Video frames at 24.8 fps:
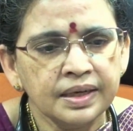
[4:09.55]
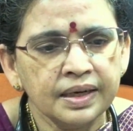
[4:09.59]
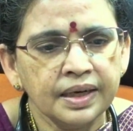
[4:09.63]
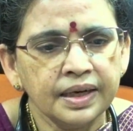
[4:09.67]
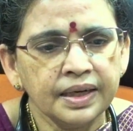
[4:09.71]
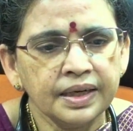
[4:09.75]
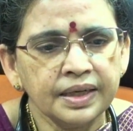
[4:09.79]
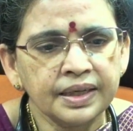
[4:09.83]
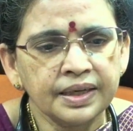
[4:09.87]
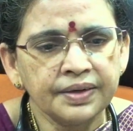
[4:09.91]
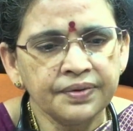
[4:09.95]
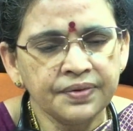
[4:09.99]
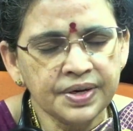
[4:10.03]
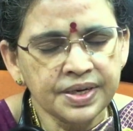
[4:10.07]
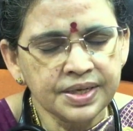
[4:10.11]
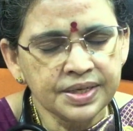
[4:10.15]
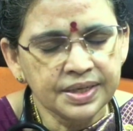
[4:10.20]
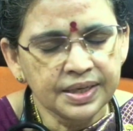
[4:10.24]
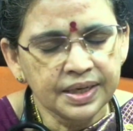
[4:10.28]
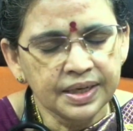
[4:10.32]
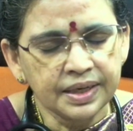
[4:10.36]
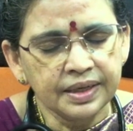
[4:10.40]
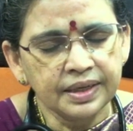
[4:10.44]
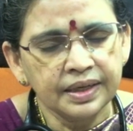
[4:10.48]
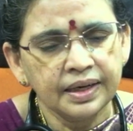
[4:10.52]

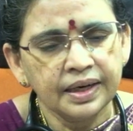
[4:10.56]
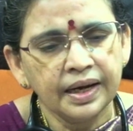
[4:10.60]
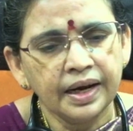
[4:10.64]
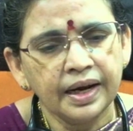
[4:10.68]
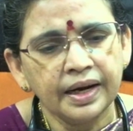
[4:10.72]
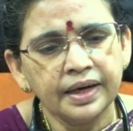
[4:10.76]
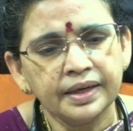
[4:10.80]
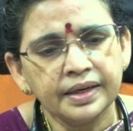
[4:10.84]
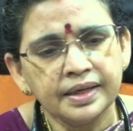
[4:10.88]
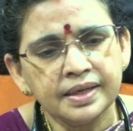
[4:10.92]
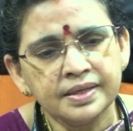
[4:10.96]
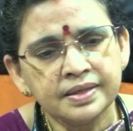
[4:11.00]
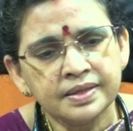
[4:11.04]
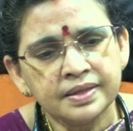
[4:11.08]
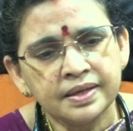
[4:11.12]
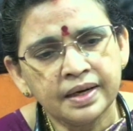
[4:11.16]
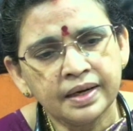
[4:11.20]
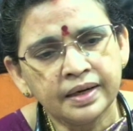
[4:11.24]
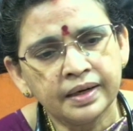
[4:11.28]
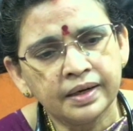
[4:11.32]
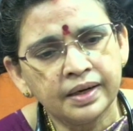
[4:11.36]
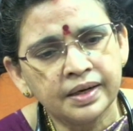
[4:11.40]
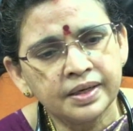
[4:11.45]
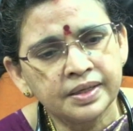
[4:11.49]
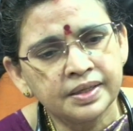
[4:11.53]
intervention, and insulin
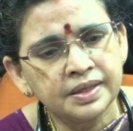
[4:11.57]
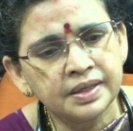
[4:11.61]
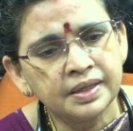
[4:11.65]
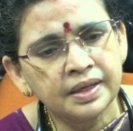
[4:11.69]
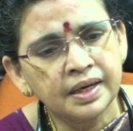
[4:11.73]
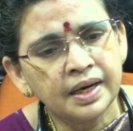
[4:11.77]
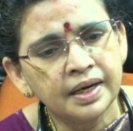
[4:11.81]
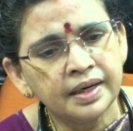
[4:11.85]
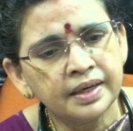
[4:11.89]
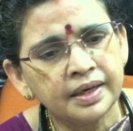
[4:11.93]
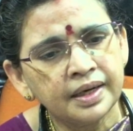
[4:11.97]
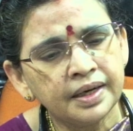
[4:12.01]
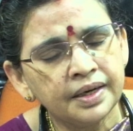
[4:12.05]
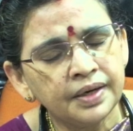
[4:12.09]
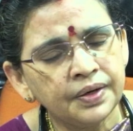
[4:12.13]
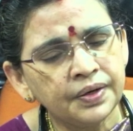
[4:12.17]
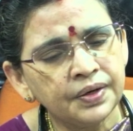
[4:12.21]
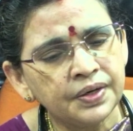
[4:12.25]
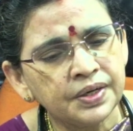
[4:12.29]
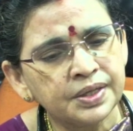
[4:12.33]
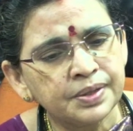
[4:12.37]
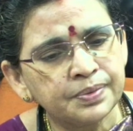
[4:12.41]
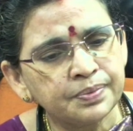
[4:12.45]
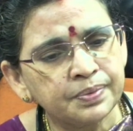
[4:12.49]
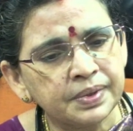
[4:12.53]
labs in 100
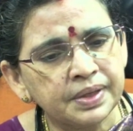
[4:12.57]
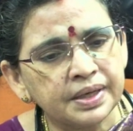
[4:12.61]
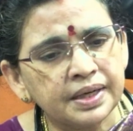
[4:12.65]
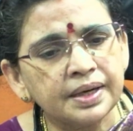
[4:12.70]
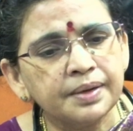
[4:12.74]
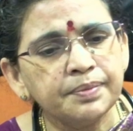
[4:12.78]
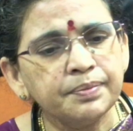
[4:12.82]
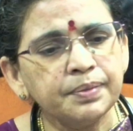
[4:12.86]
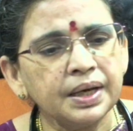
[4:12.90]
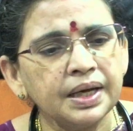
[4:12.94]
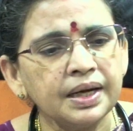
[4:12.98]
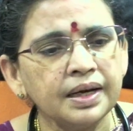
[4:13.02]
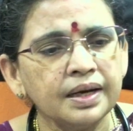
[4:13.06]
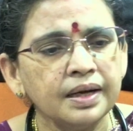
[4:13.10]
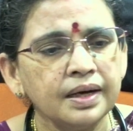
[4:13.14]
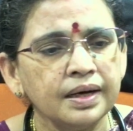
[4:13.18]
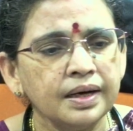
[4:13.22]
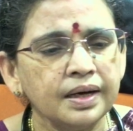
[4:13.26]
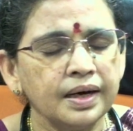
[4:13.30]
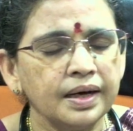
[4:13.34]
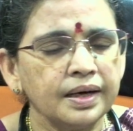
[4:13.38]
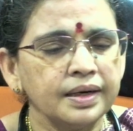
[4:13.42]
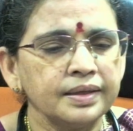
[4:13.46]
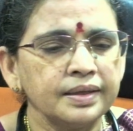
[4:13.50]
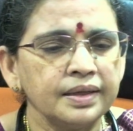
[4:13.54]
units per ml
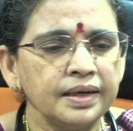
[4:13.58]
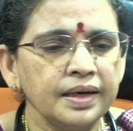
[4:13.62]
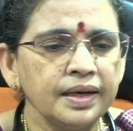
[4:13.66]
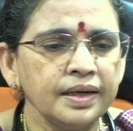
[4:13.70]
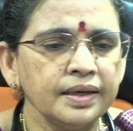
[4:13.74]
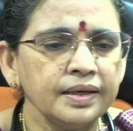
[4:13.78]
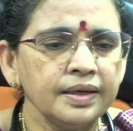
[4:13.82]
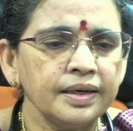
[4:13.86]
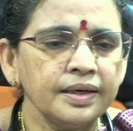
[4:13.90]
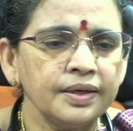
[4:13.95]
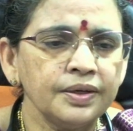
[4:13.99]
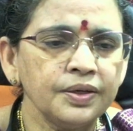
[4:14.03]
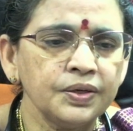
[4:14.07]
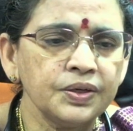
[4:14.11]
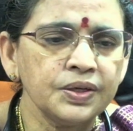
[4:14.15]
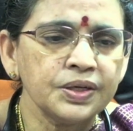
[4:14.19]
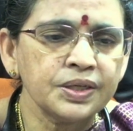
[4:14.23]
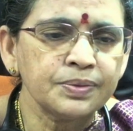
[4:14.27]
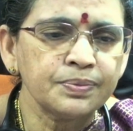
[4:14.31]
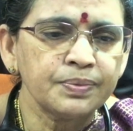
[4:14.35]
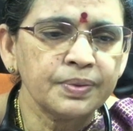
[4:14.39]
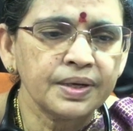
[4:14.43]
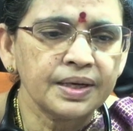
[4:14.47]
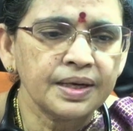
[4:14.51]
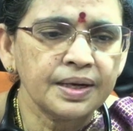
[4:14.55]
or 300 units
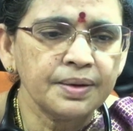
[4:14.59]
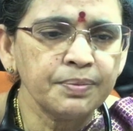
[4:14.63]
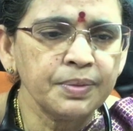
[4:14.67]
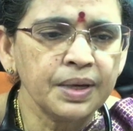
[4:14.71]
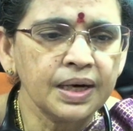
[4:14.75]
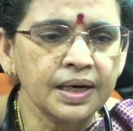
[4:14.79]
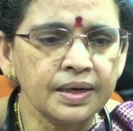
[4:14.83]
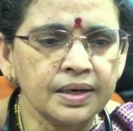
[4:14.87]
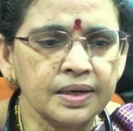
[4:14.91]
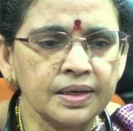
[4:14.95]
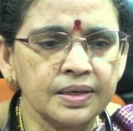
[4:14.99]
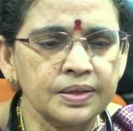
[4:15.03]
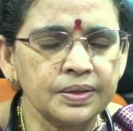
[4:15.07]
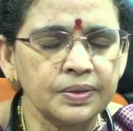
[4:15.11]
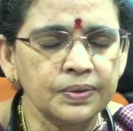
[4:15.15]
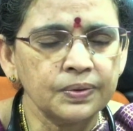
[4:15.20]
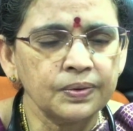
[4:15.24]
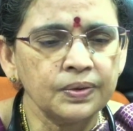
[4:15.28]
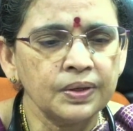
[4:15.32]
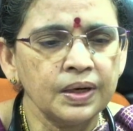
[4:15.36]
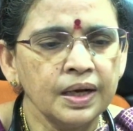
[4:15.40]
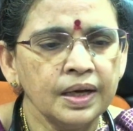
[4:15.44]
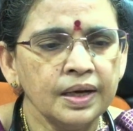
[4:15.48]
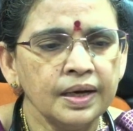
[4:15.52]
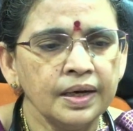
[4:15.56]
per ml control,
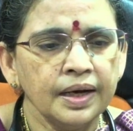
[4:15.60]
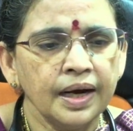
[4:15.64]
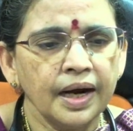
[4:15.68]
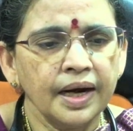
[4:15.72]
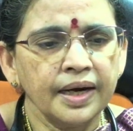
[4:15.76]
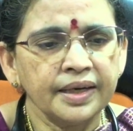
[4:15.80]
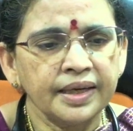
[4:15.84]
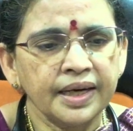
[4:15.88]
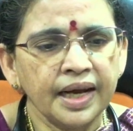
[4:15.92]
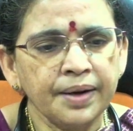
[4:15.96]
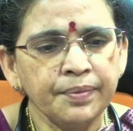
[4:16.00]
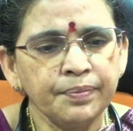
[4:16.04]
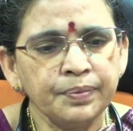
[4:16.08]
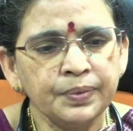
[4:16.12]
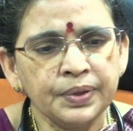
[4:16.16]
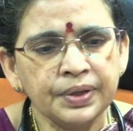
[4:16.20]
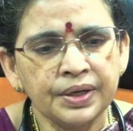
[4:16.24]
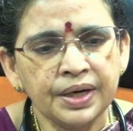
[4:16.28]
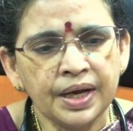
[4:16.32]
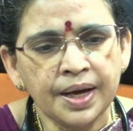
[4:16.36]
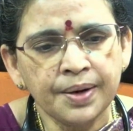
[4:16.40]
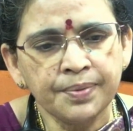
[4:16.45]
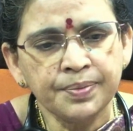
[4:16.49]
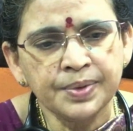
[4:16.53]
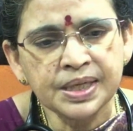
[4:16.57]
and type 2
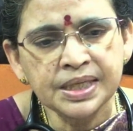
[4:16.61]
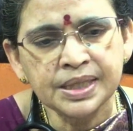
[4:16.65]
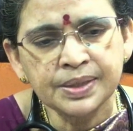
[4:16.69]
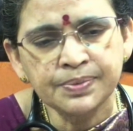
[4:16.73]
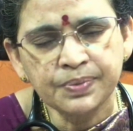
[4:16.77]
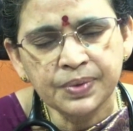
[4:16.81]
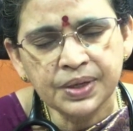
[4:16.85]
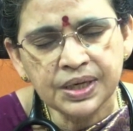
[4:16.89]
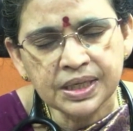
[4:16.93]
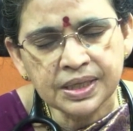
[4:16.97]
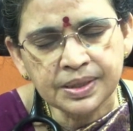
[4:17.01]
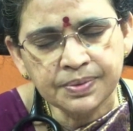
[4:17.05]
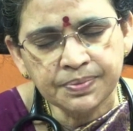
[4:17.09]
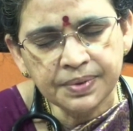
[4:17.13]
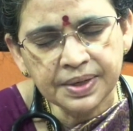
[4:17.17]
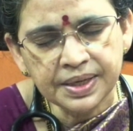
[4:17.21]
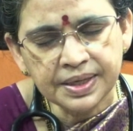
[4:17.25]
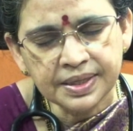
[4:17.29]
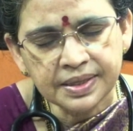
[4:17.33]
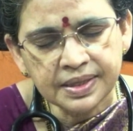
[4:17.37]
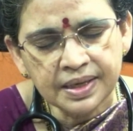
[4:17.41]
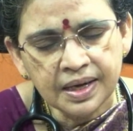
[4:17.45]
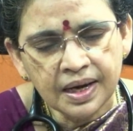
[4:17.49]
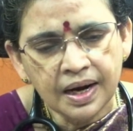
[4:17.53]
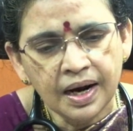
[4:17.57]
diabetes
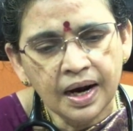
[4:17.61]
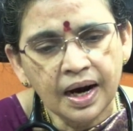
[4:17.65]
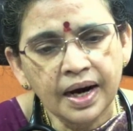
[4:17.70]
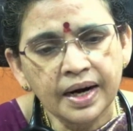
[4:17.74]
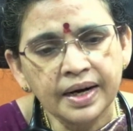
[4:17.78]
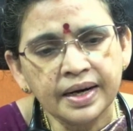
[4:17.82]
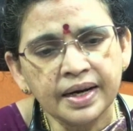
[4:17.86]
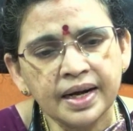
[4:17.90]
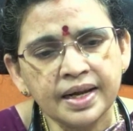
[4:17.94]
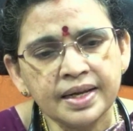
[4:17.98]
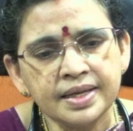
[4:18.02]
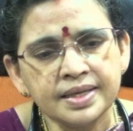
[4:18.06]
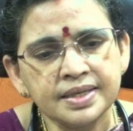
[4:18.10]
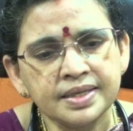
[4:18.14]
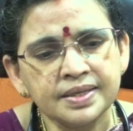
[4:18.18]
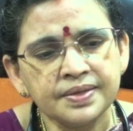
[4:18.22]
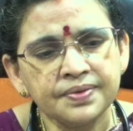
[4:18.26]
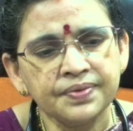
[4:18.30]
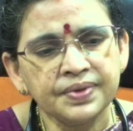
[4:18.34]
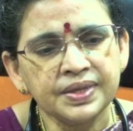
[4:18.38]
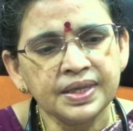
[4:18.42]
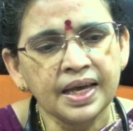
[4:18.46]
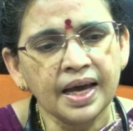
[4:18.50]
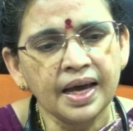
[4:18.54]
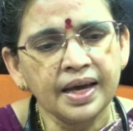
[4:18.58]
participants, adults
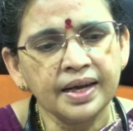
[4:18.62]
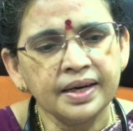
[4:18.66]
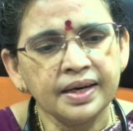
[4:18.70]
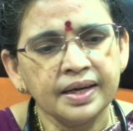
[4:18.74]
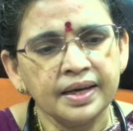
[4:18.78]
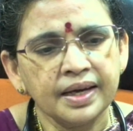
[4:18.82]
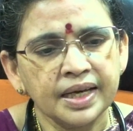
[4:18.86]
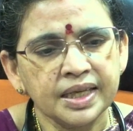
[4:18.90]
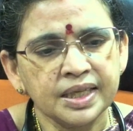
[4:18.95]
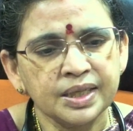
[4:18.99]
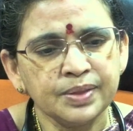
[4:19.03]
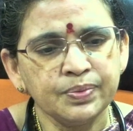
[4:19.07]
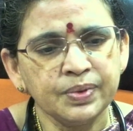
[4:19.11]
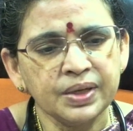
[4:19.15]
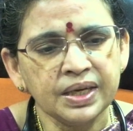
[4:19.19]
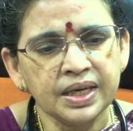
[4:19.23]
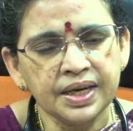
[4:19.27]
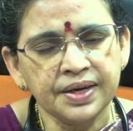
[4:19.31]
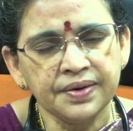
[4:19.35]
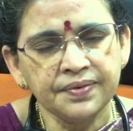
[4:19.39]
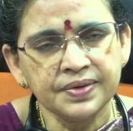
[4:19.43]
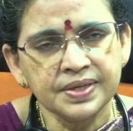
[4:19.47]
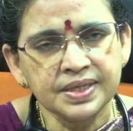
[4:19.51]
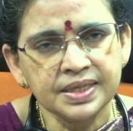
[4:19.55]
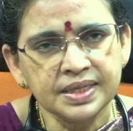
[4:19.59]
with an
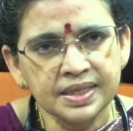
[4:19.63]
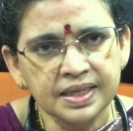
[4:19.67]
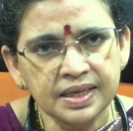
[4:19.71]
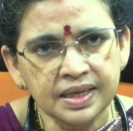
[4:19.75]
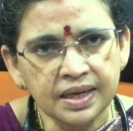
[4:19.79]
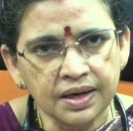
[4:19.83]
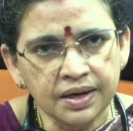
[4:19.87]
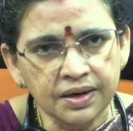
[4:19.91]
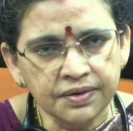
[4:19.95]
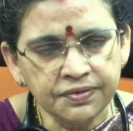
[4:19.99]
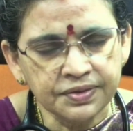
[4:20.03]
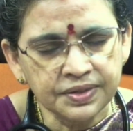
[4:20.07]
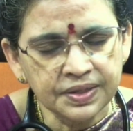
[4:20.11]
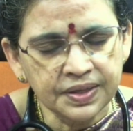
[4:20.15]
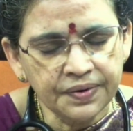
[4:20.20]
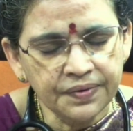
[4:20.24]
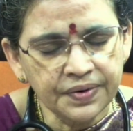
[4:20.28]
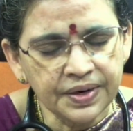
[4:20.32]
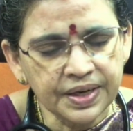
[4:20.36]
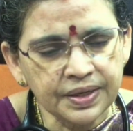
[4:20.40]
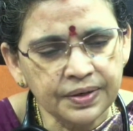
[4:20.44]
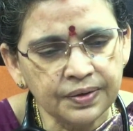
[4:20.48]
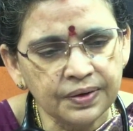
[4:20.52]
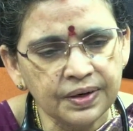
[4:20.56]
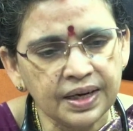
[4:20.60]
HbA1c of 7
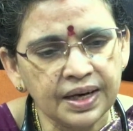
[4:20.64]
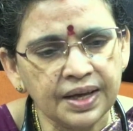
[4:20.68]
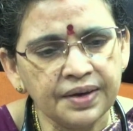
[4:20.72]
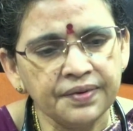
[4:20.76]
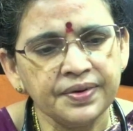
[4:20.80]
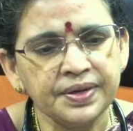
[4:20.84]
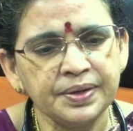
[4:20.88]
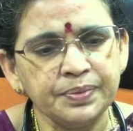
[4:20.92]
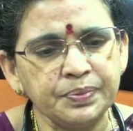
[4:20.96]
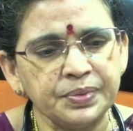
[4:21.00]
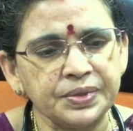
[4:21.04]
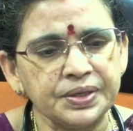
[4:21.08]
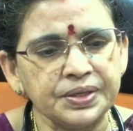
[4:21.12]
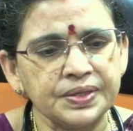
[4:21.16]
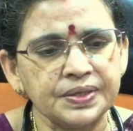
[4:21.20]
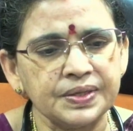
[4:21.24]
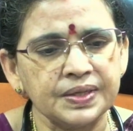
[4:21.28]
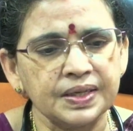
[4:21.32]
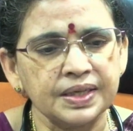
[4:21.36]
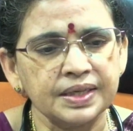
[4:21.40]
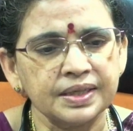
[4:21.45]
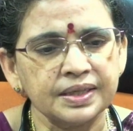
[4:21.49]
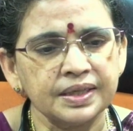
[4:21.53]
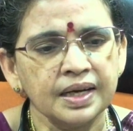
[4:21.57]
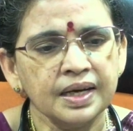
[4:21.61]
to
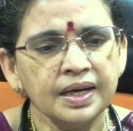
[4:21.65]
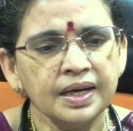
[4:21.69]
11%,